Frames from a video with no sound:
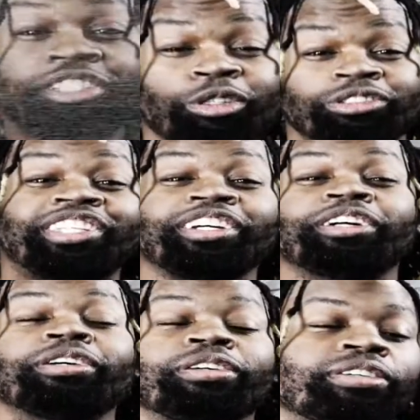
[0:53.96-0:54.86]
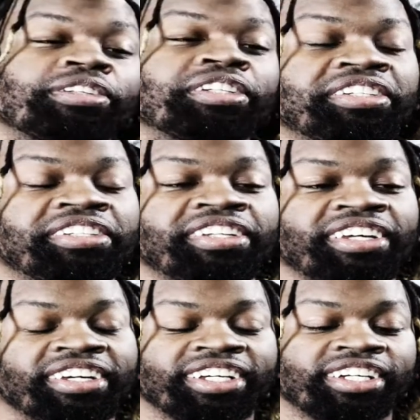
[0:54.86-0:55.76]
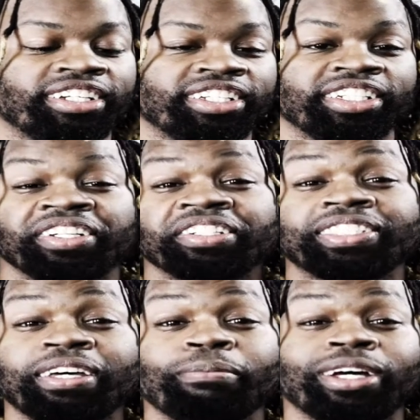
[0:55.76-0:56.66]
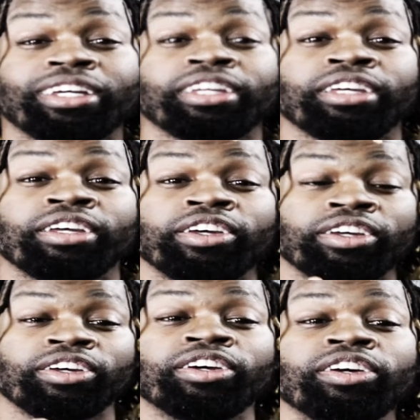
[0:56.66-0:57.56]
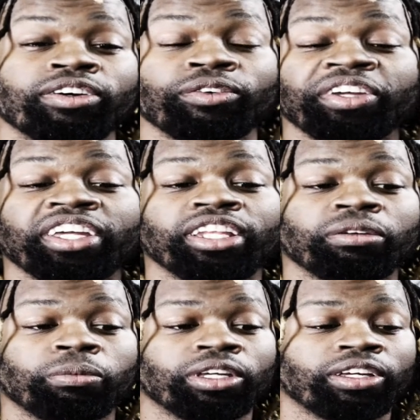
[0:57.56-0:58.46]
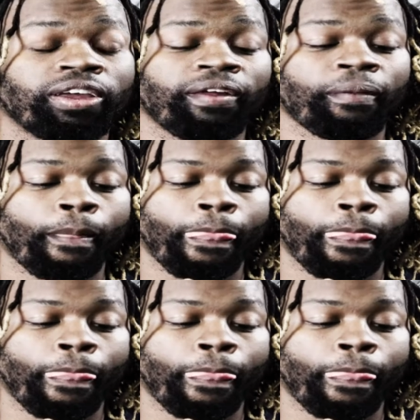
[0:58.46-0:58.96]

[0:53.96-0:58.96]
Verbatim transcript: YouTube. No, I'm talking about. We in it, man.